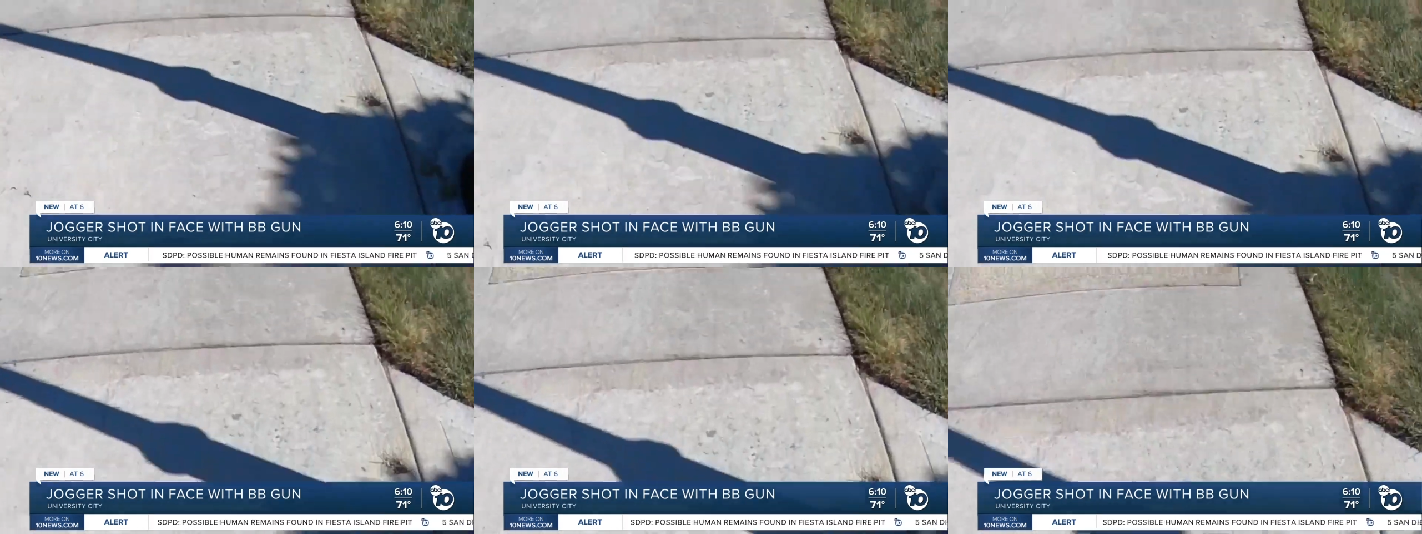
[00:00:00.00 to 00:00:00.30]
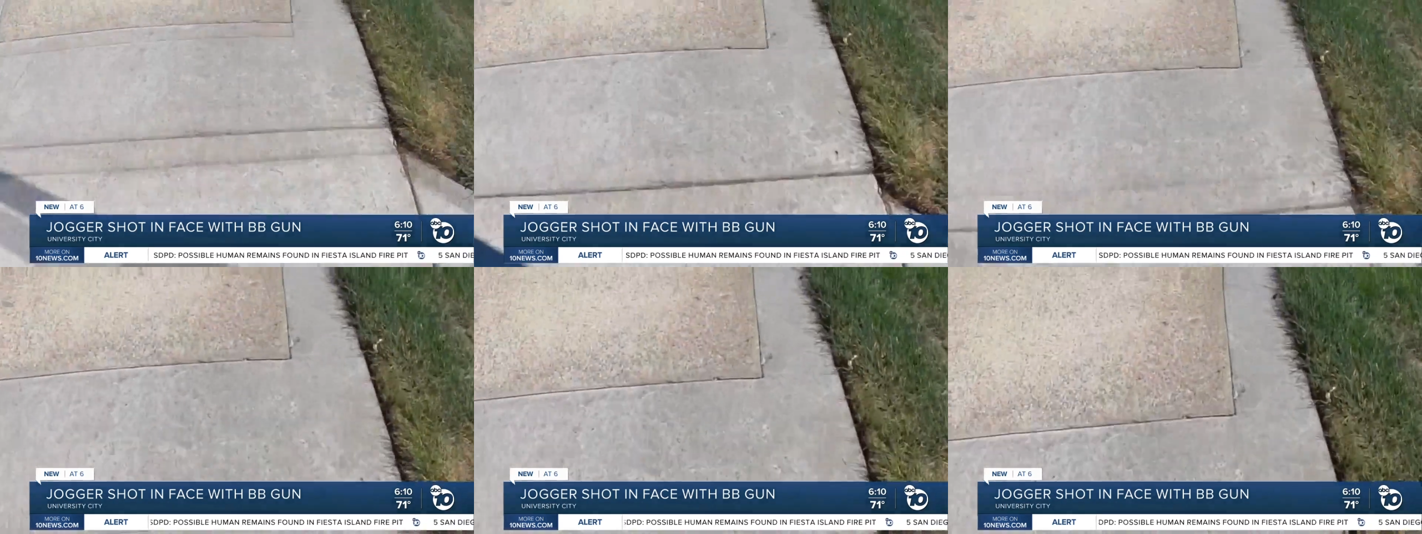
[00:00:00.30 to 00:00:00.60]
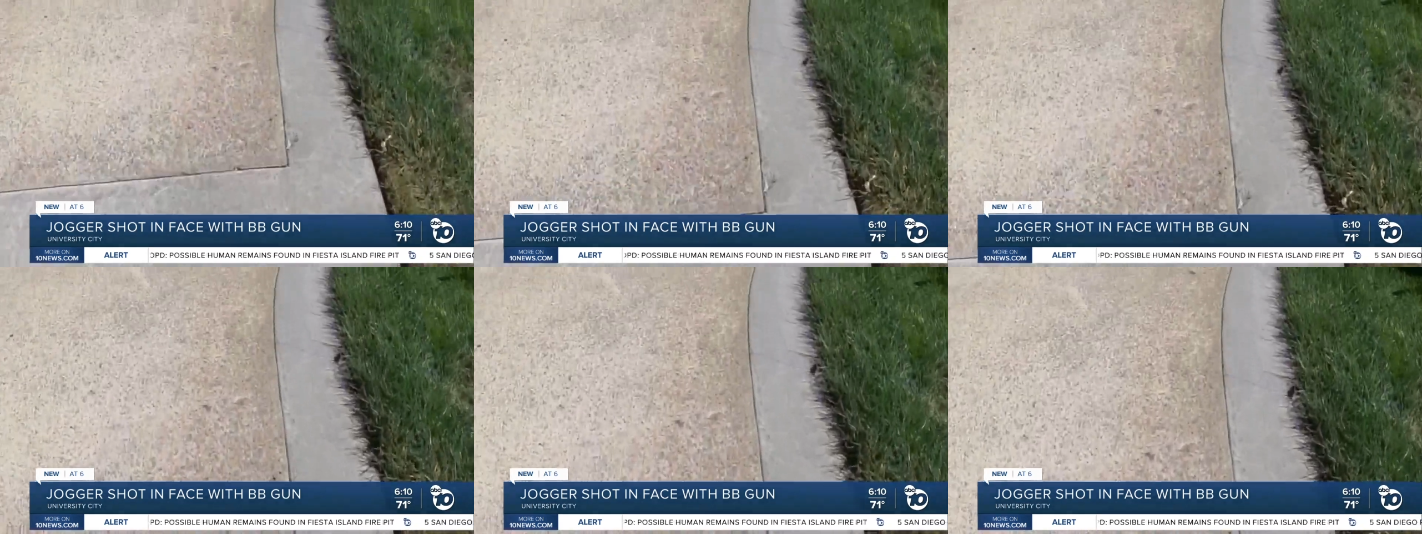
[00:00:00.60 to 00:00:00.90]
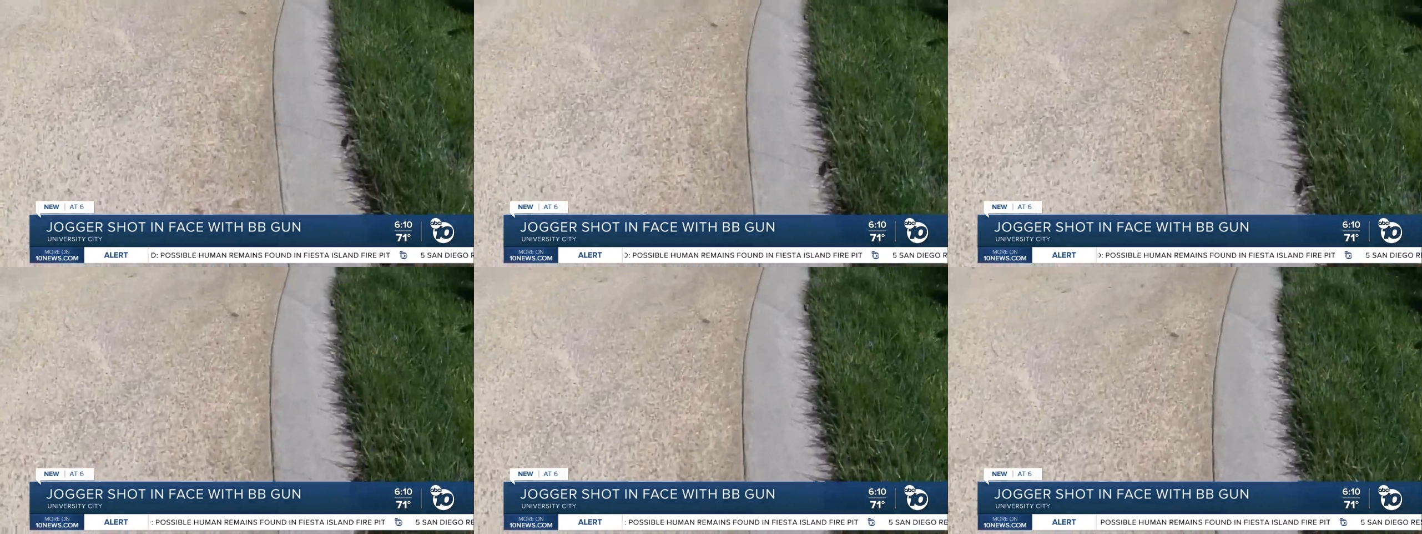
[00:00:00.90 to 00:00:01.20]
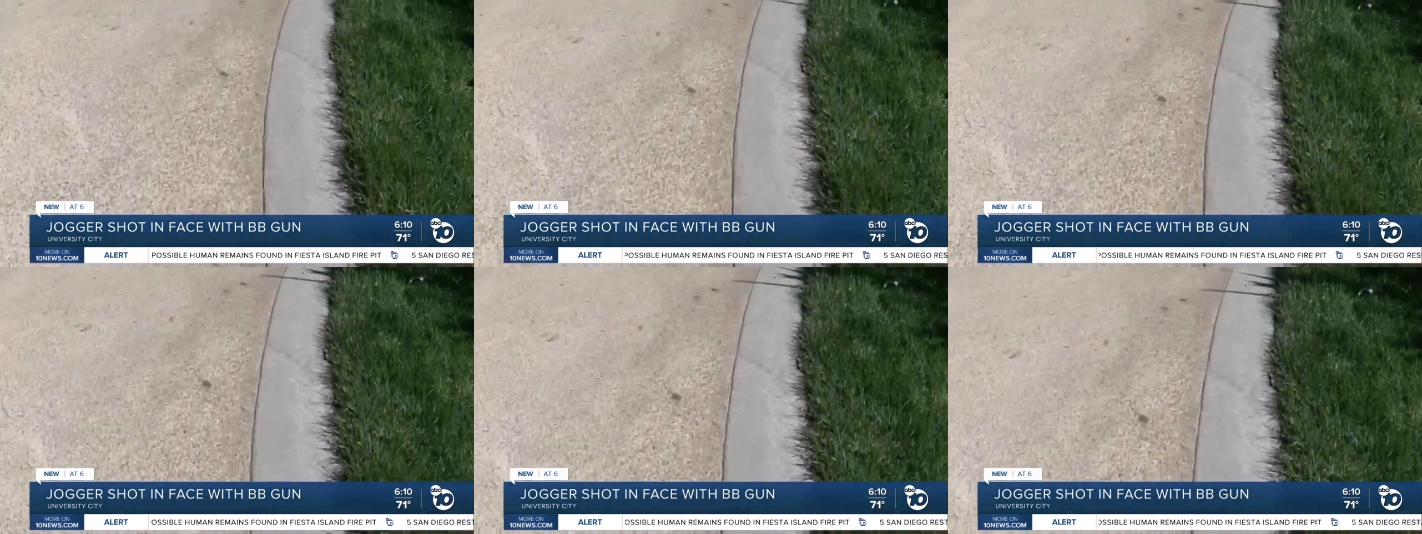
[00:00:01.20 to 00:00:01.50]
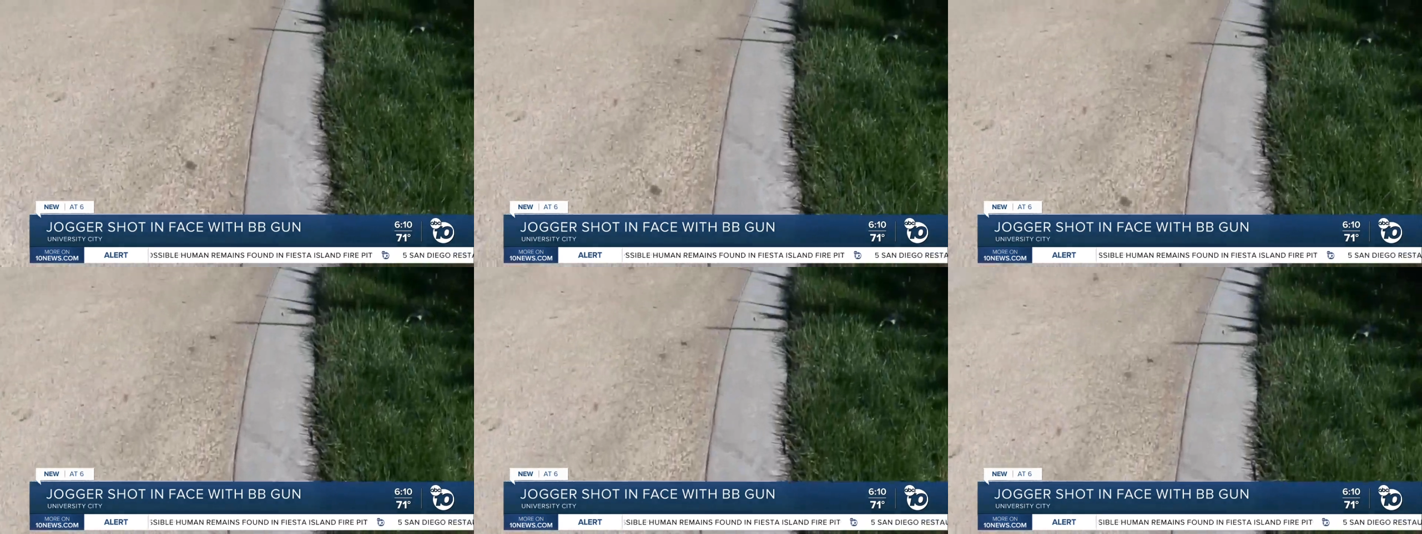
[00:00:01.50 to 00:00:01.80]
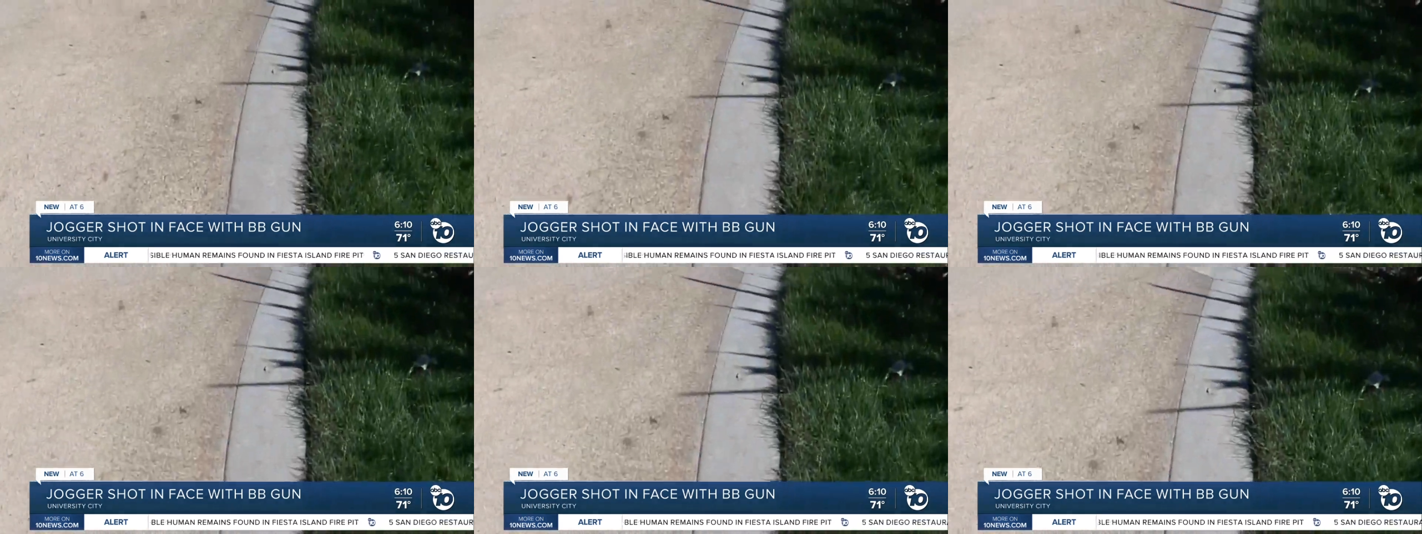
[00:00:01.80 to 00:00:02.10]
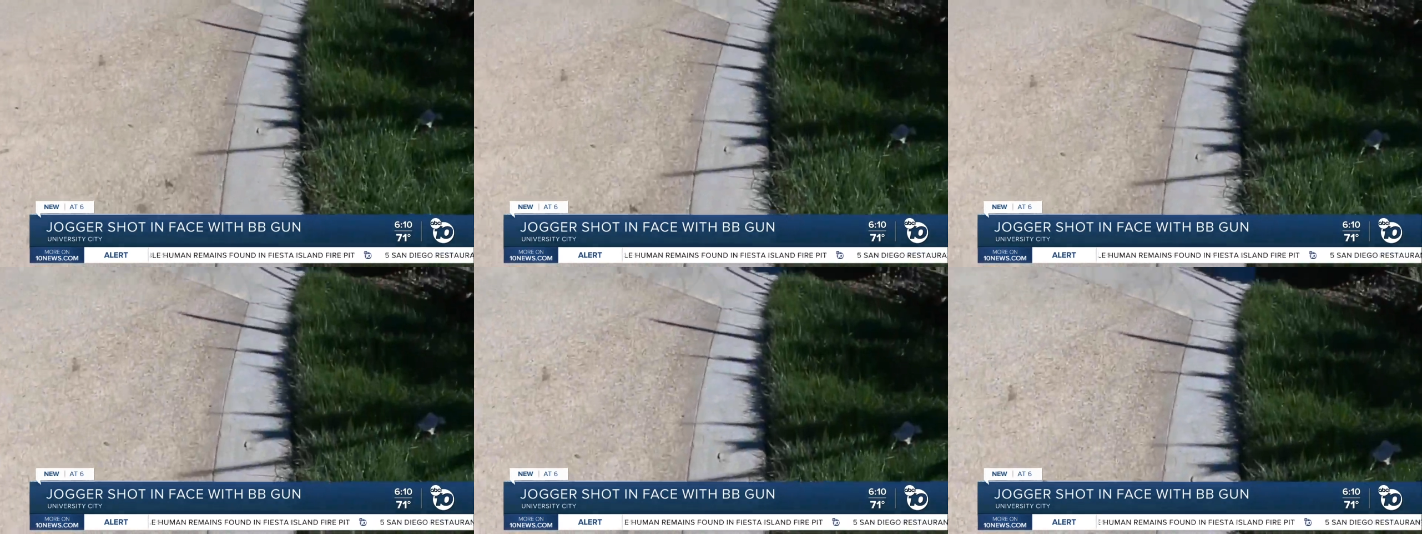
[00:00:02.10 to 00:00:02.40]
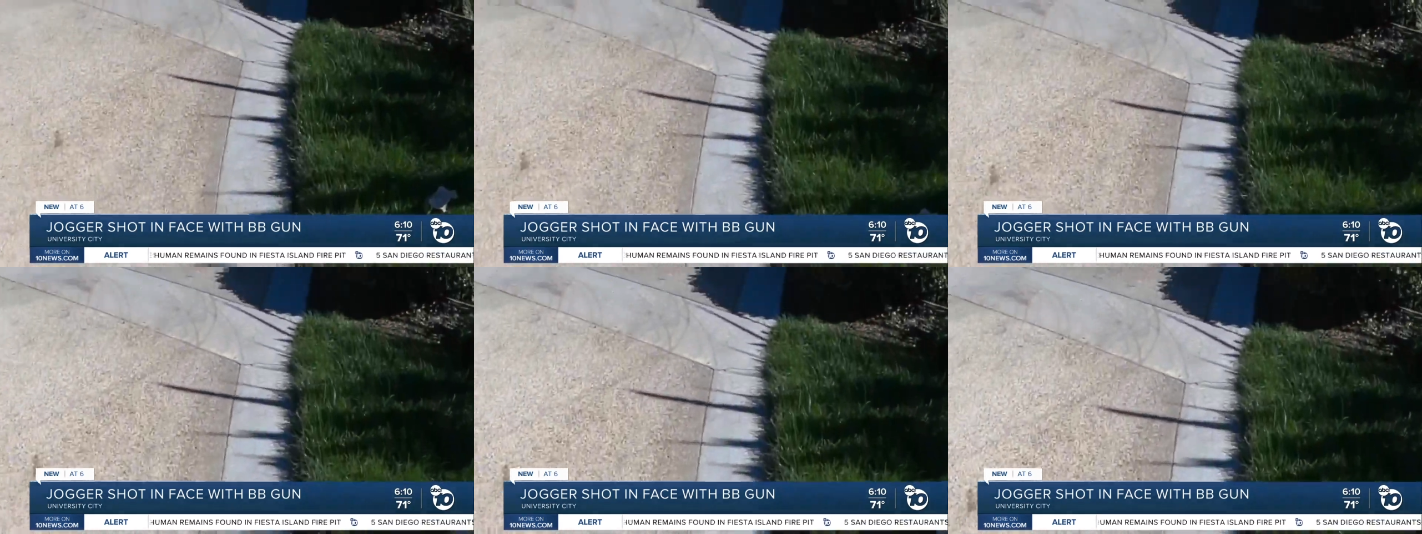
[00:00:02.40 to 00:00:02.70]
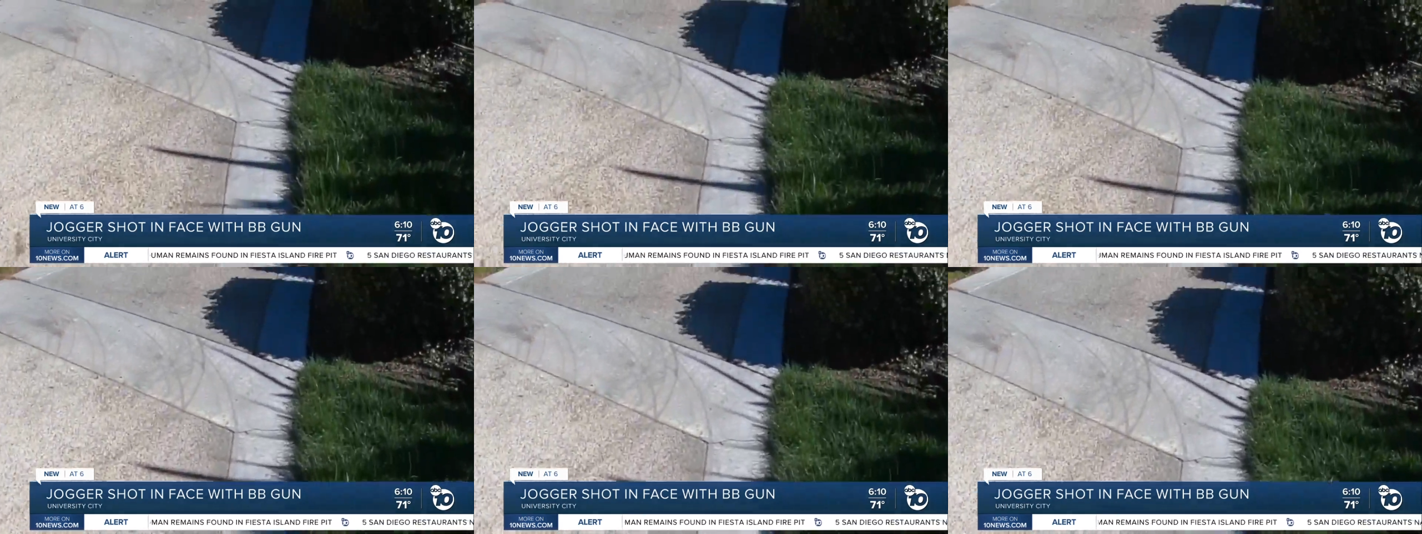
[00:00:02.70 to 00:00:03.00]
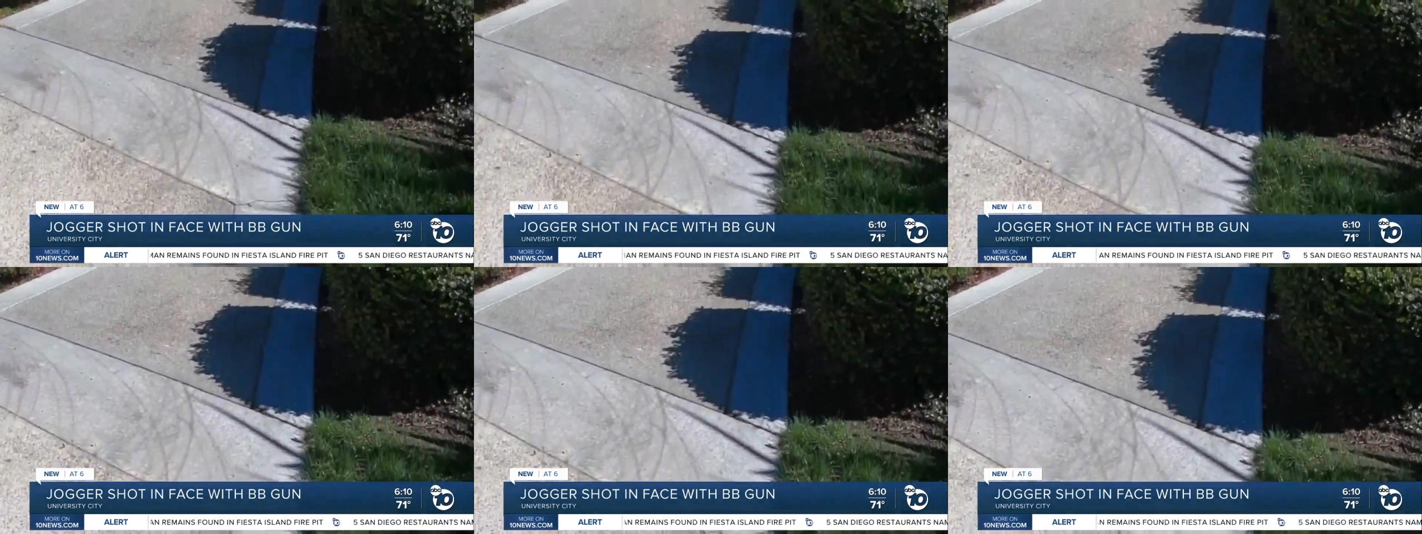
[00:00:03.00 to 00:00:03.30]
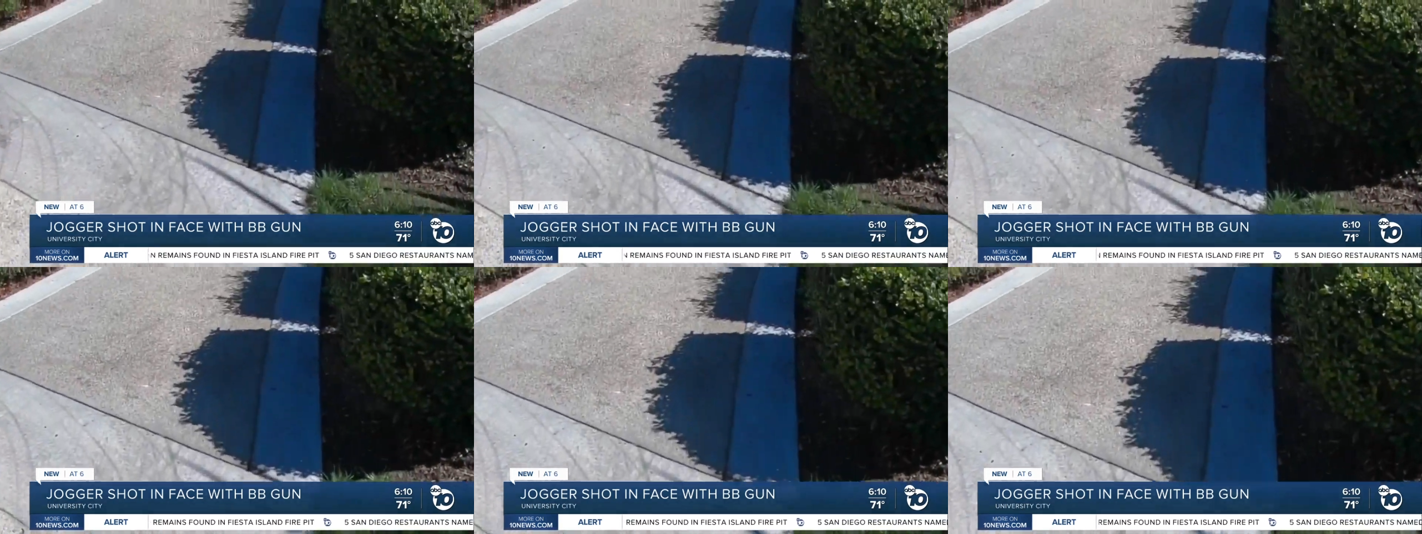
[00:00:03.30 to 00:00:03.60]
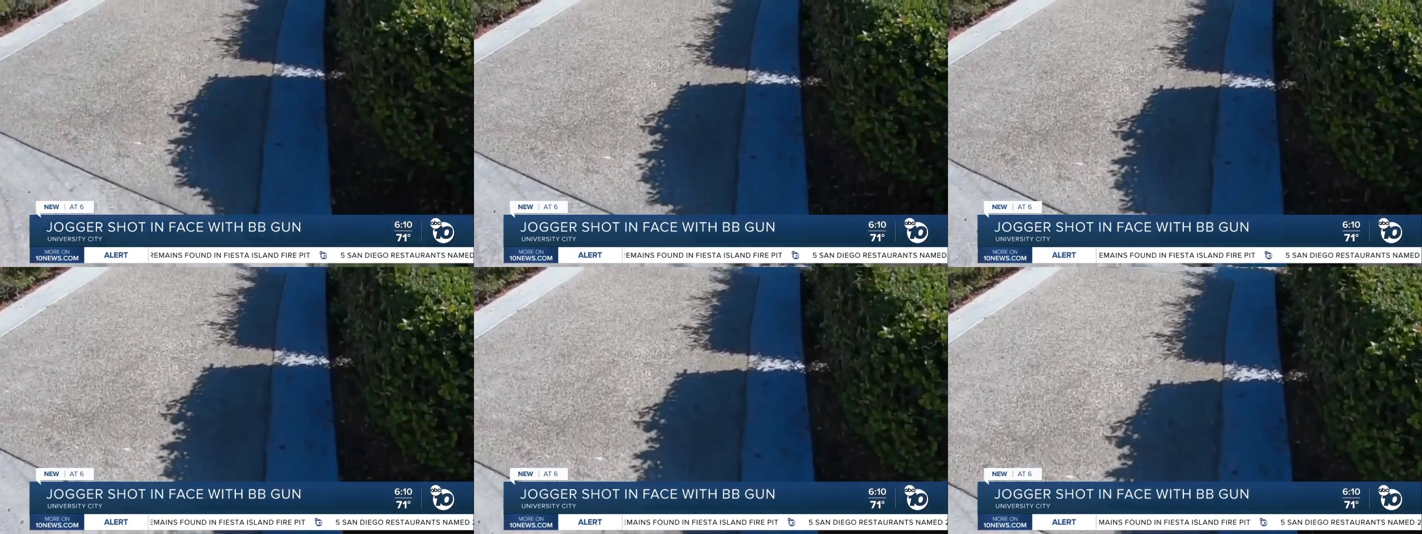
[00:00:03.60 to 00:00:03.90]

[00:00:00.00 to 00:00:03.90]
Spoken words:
(no speaker visible)